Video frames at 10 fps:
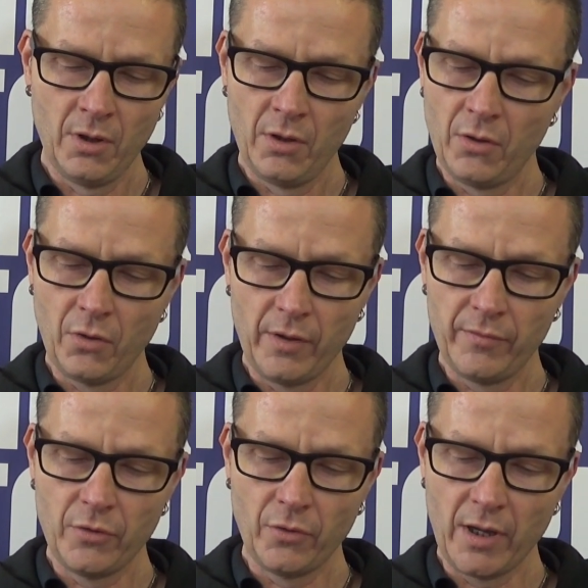Not even
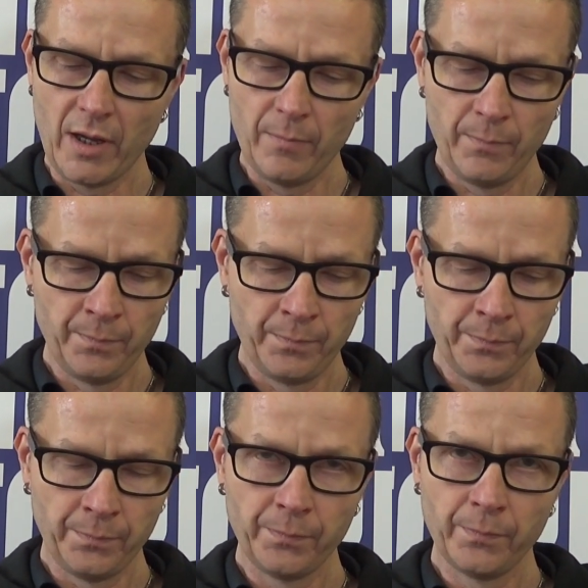your name.
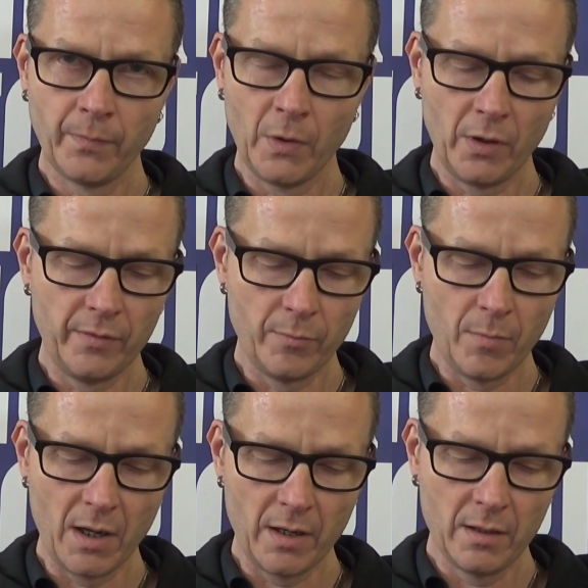Not even
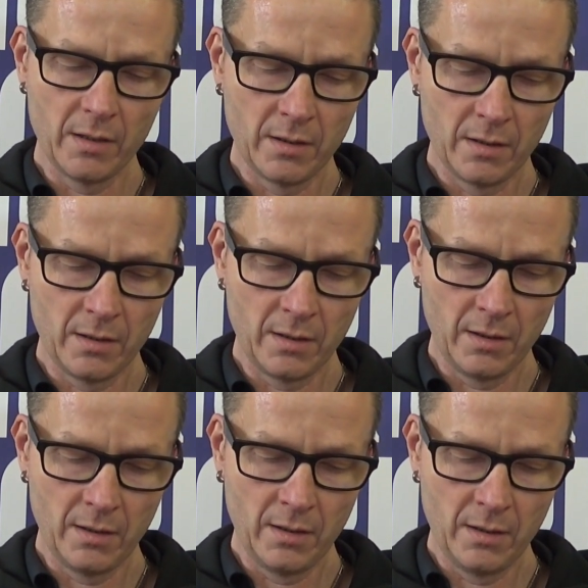mine.
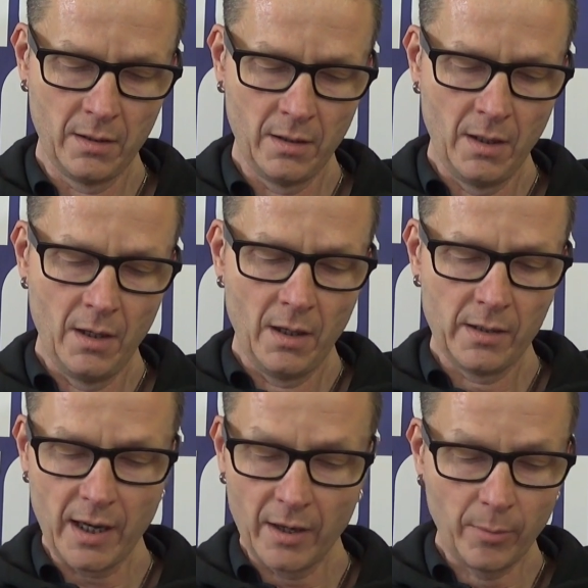A
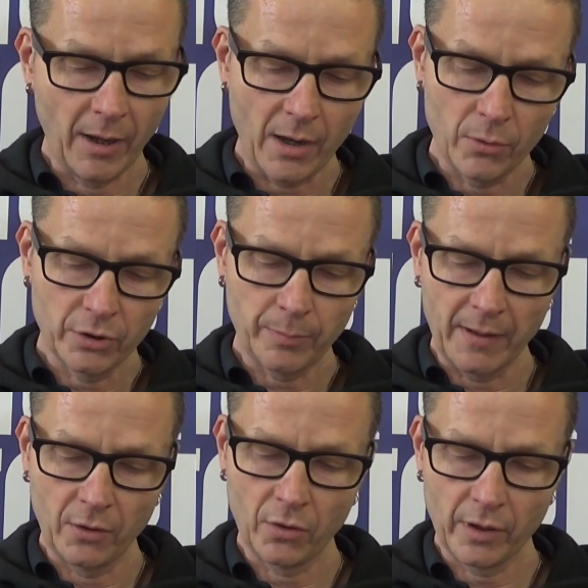terrible hour
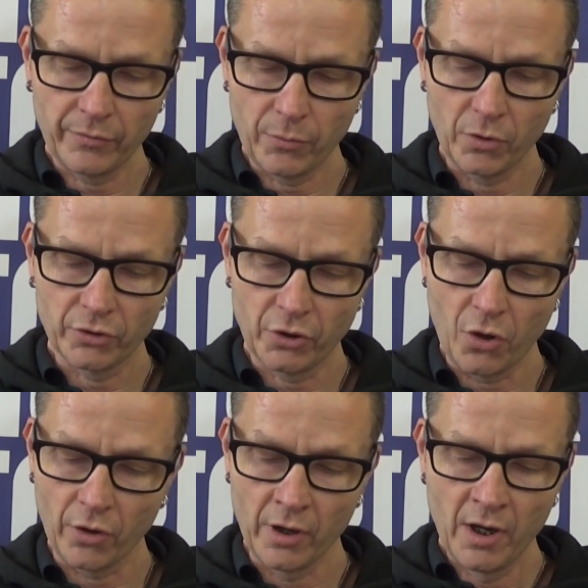spent looking for what's
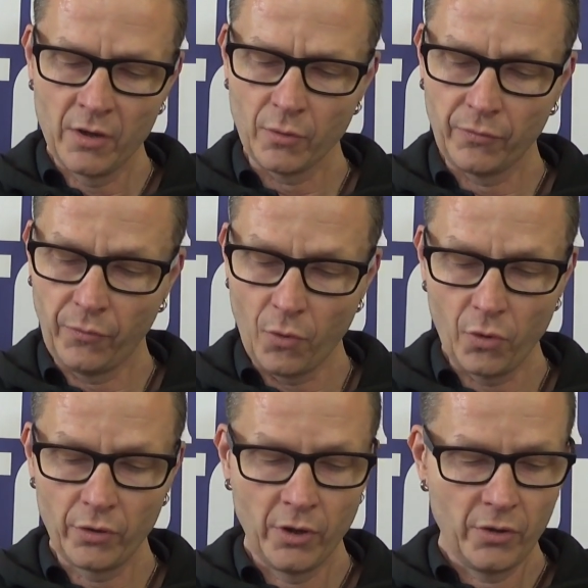gone. Your
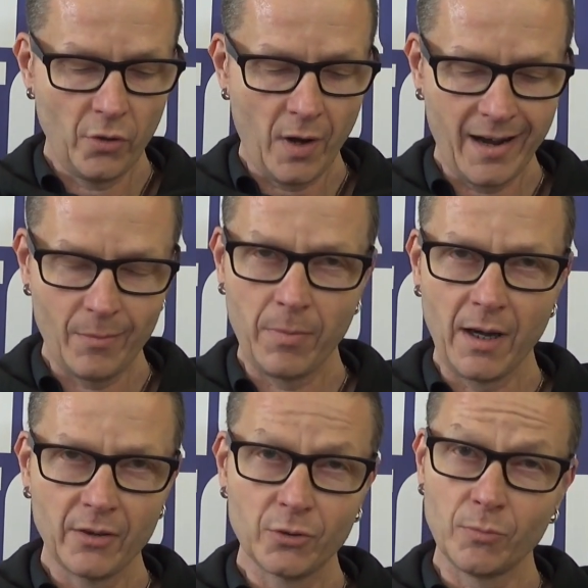phone, your
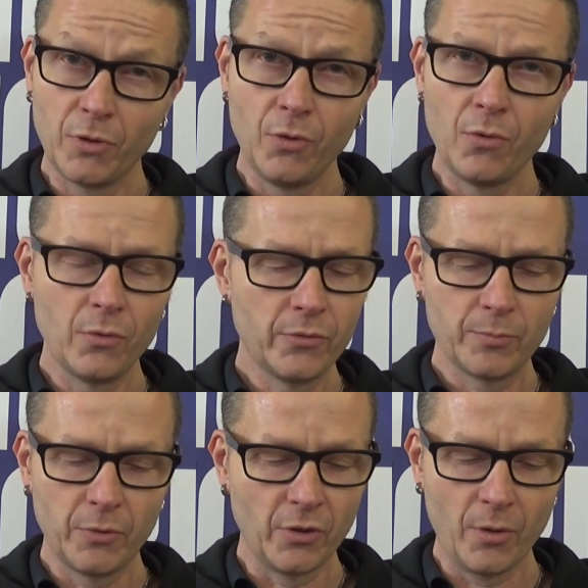handbag, some clothes,
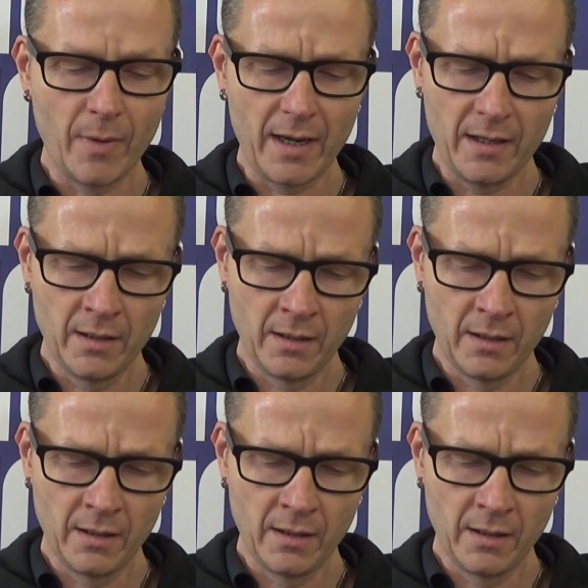but not many.